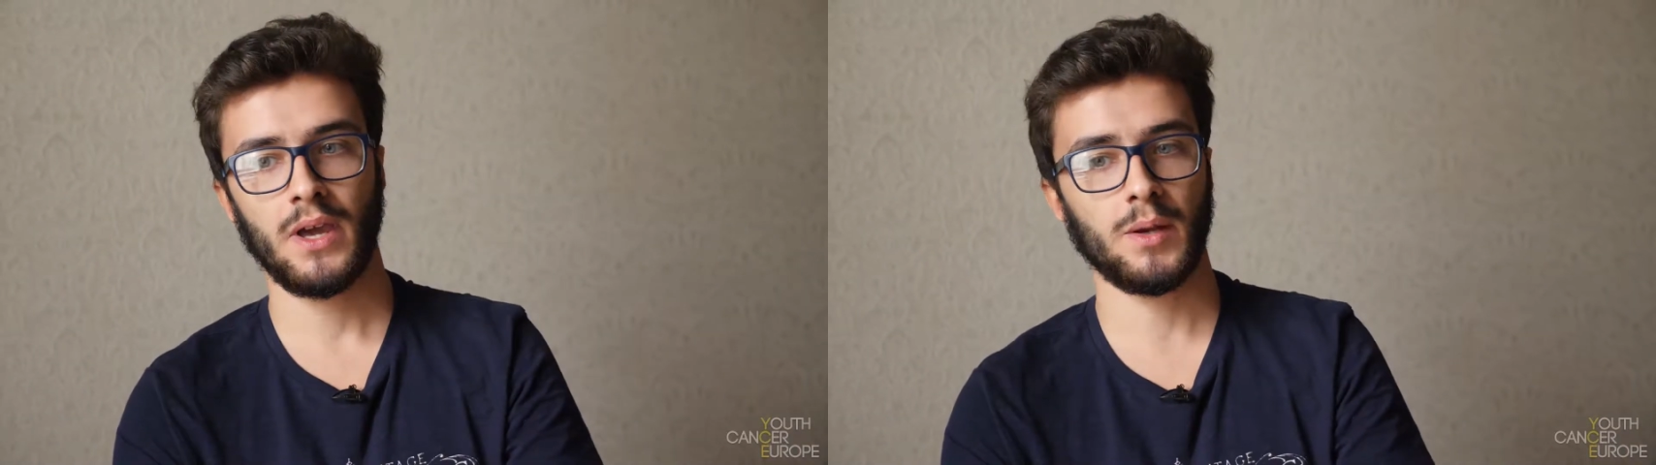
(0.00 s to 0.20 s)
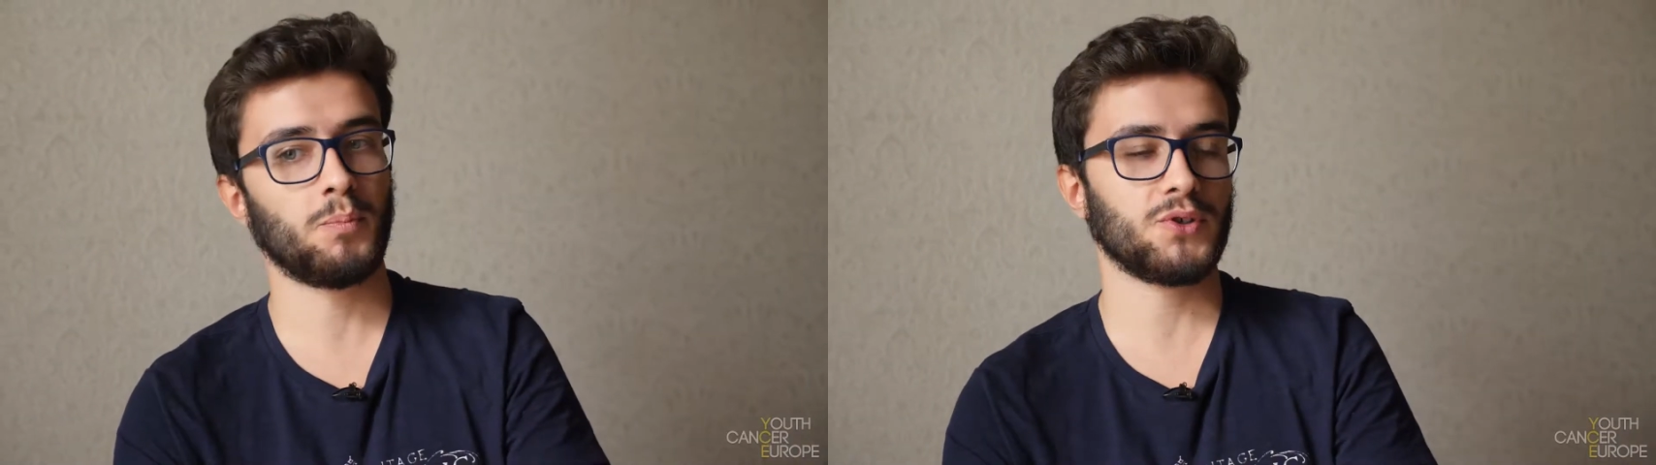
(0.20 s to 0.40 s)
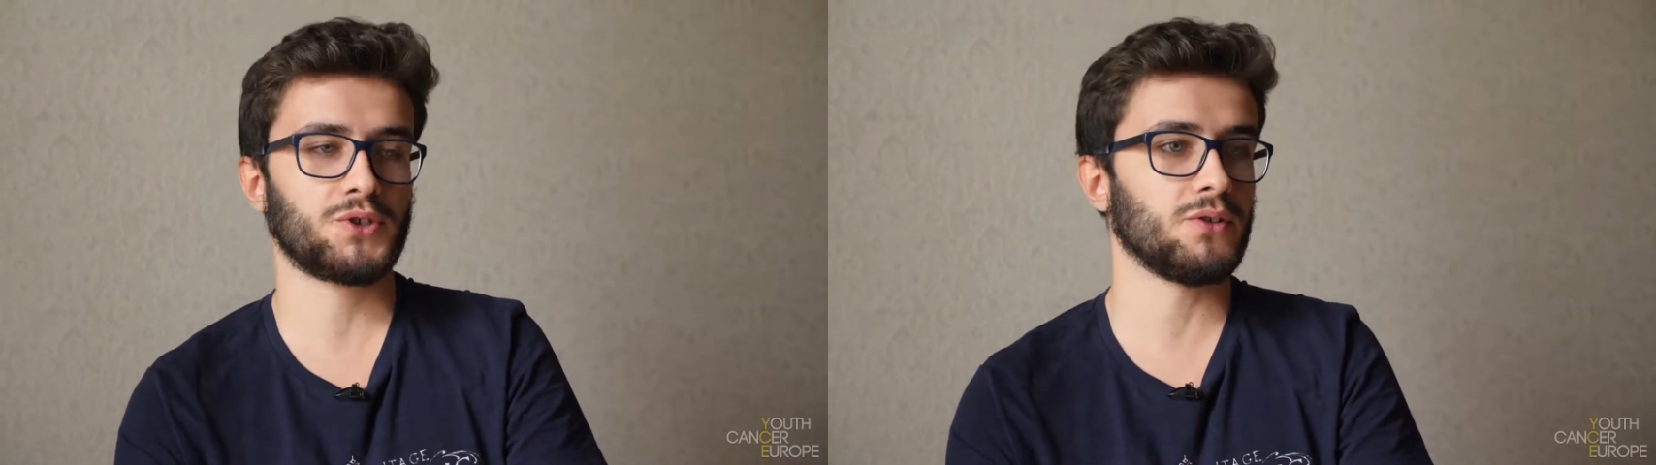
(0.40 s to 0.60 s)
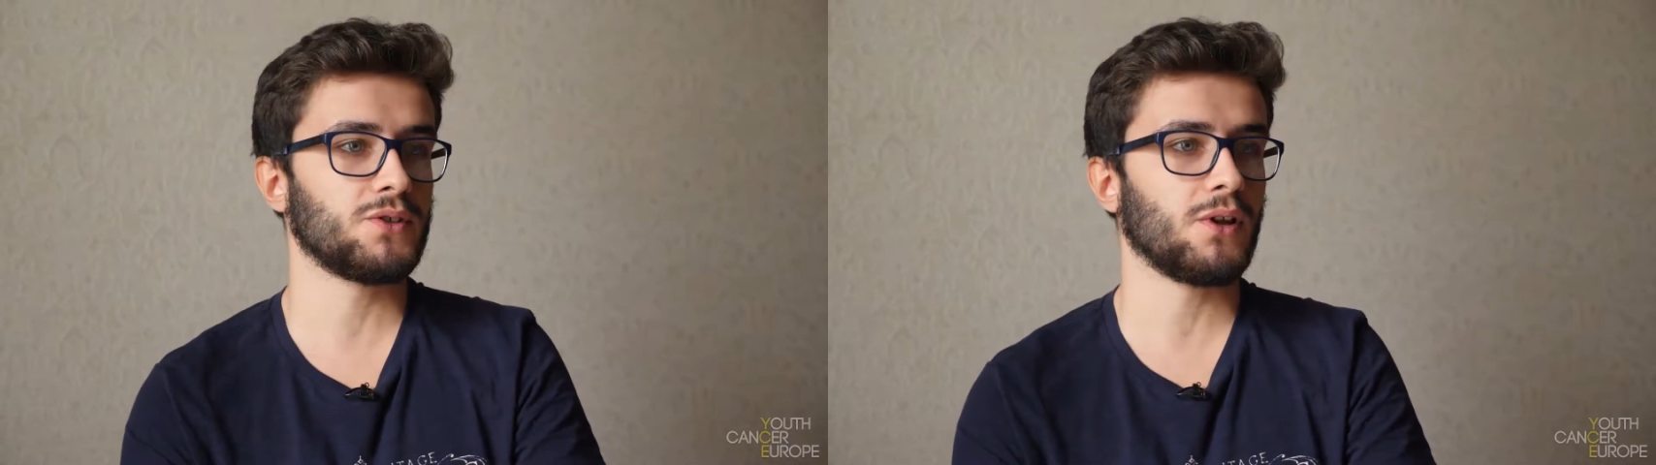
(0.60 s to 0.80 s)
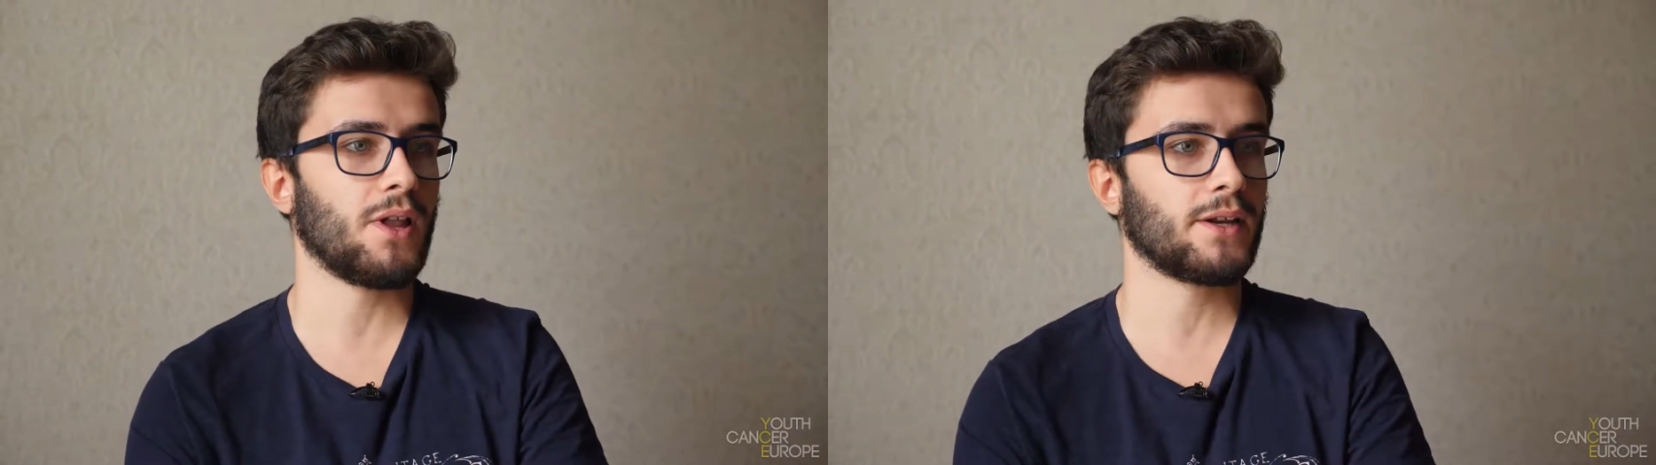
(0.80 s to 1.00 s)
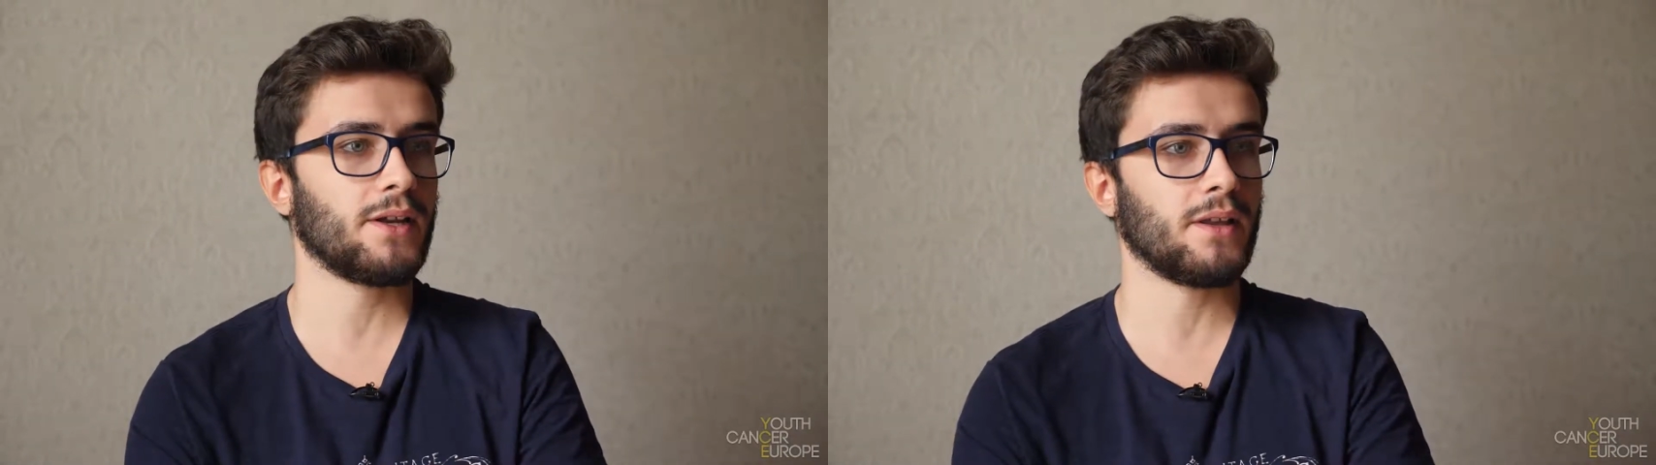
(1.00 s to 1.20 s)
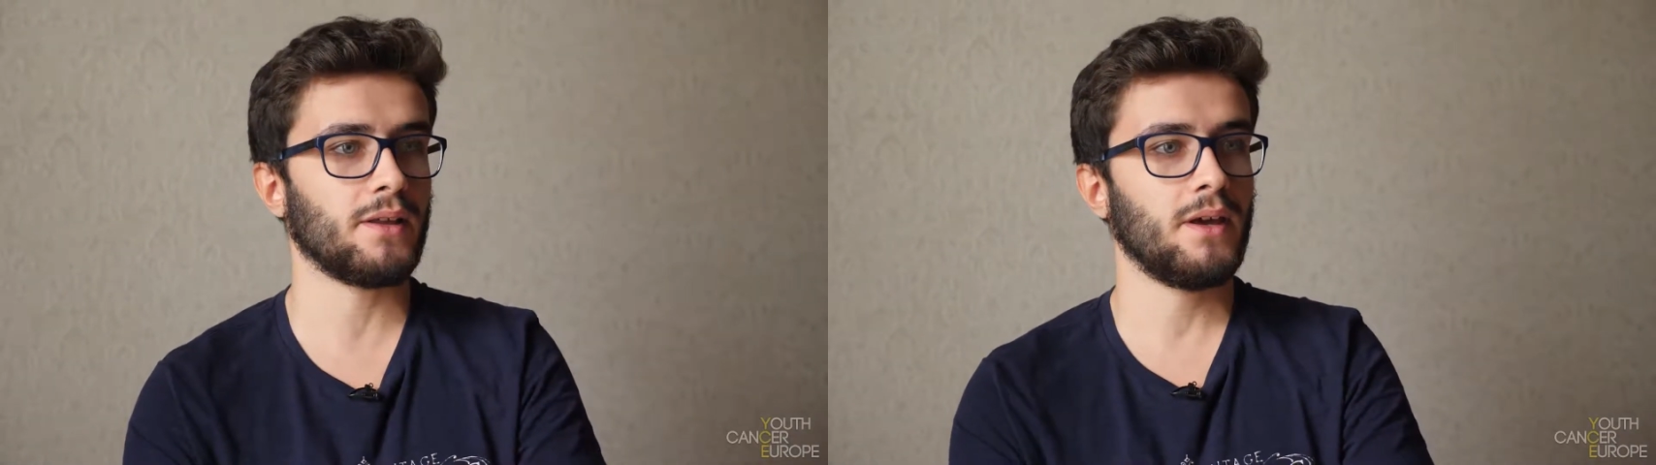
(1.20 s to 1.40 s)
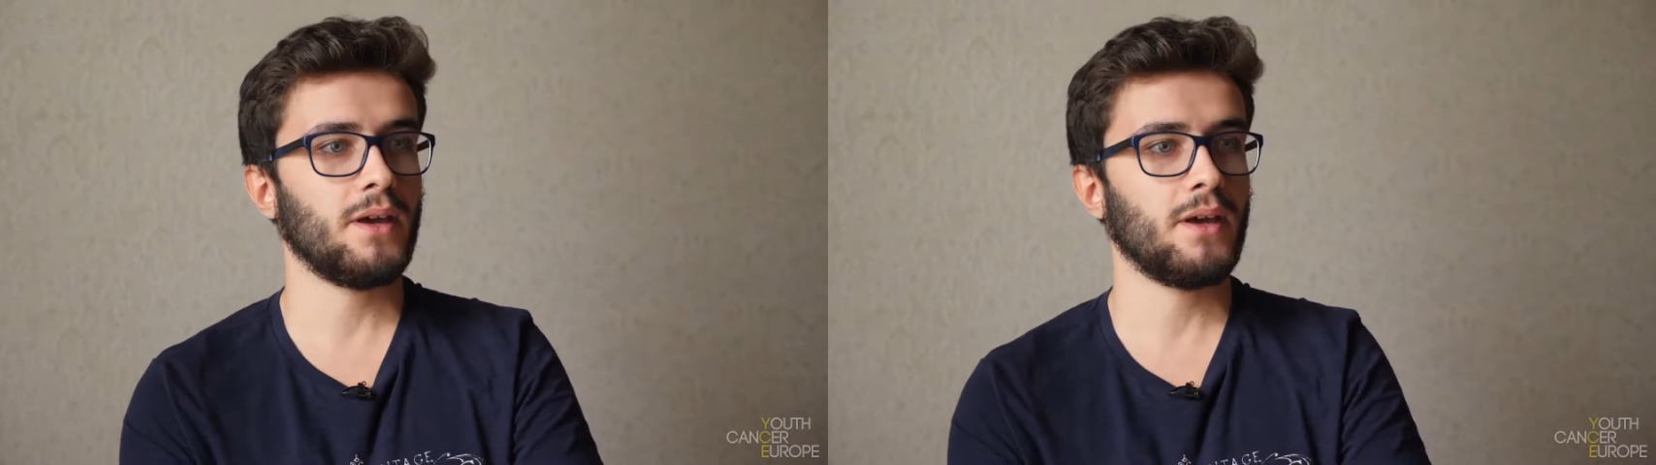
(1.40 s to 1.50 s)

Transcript: In Portugal, it's not like that.